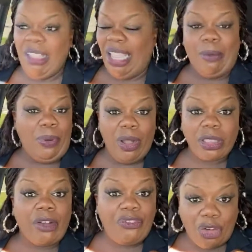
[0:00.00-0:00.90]
And pull
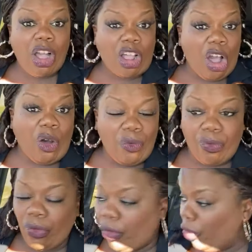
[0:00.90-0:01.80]
the fuck off.
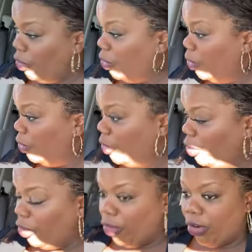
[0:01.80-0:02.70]

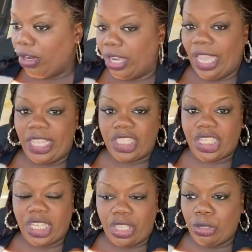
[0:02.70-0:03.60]
Ain't
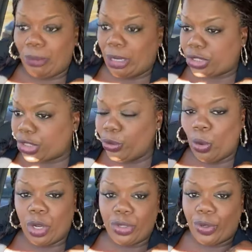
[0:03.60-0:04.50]
shit cute about you
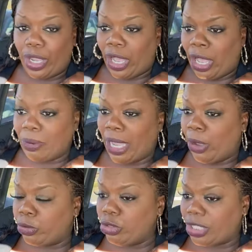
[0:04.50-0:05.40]
or your car.
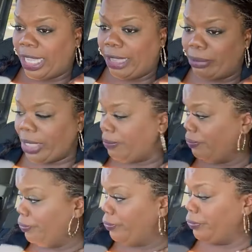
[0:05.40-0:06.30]
gone. You said me.
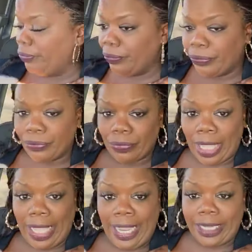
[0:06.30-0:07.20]

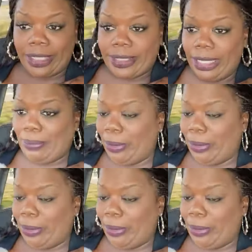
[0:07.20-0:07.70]
I had to dip